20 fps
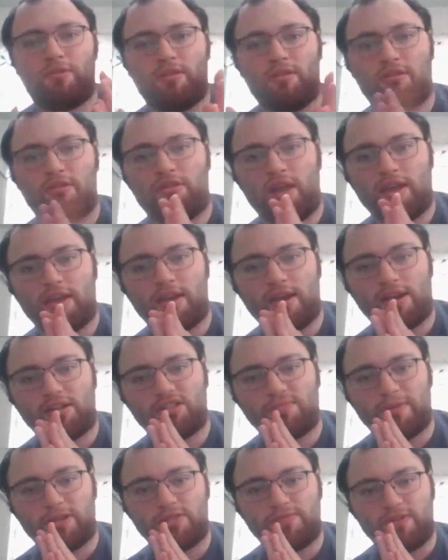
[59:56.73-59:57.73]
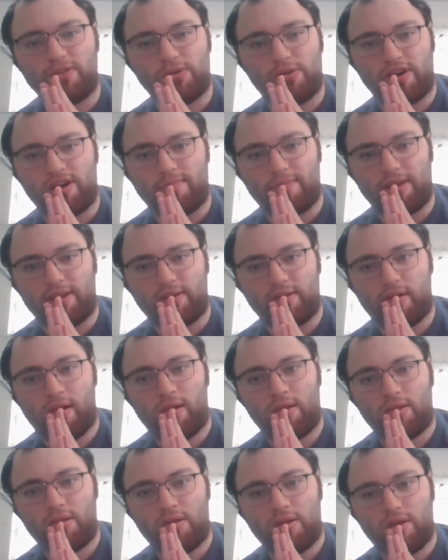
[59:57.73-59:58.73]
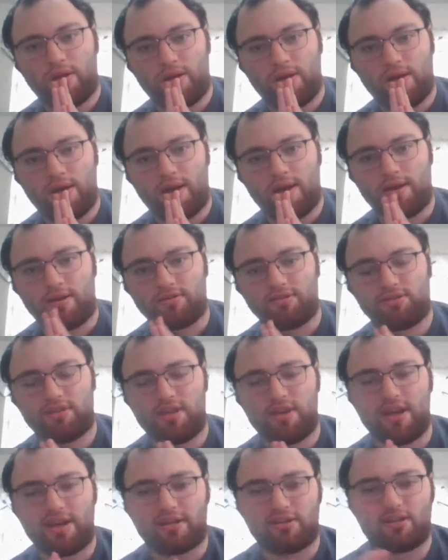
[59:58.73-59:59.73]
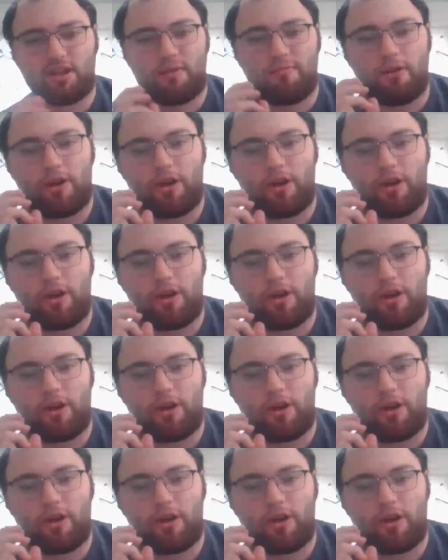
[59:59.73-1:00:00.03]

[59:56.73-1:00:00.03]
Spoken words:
Thank you guys so much for joining me. And I'll see you next time